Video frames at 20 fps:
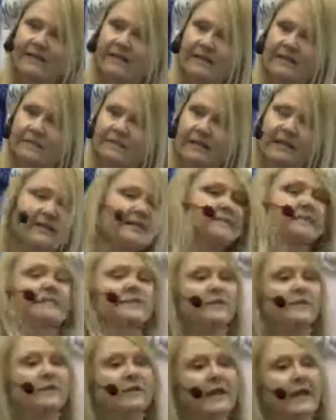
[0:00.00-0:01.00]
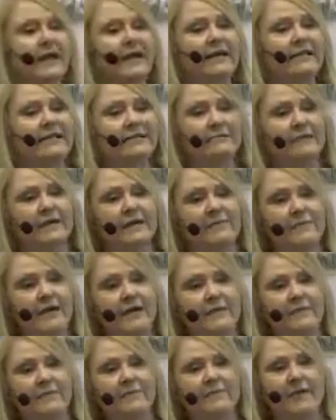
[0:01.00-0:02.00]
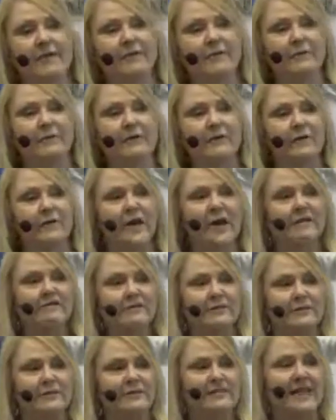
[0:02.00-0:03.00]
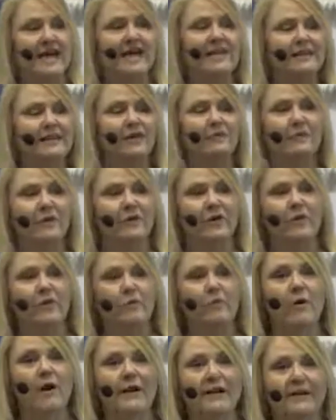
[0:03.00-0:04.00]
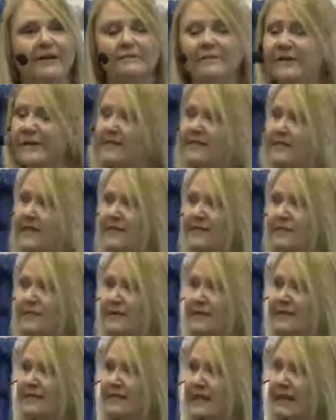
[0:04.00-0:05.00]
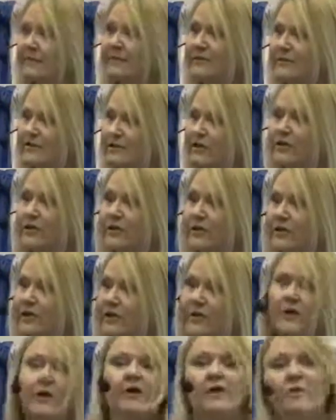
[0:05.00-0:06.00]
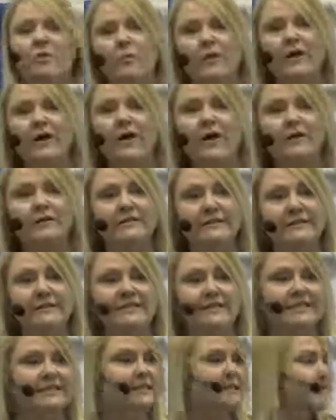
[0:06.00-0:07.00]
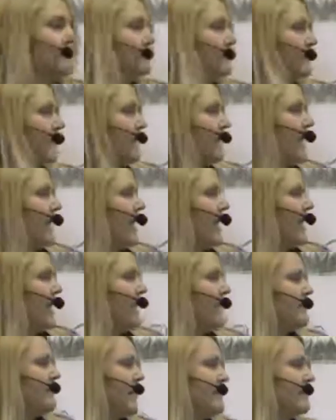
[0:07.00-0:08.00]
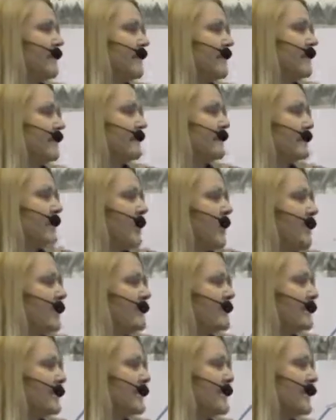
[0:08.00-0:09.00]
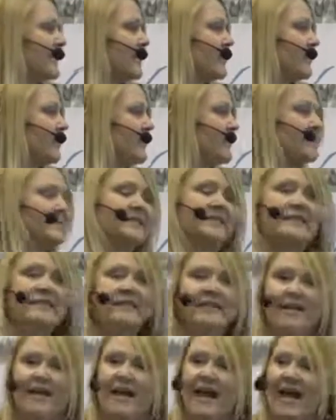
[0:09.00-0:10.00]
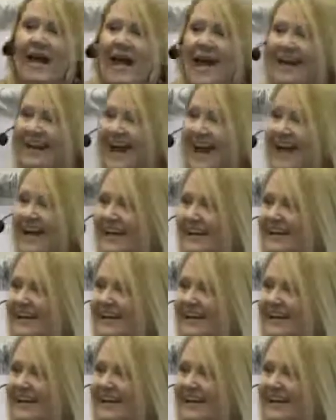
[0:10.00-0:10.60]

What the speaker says: it because it's okay to be about the money. We don't have to pretend that we don't want it because, as we established earlier, we all need it. My money is constantly increasing, and I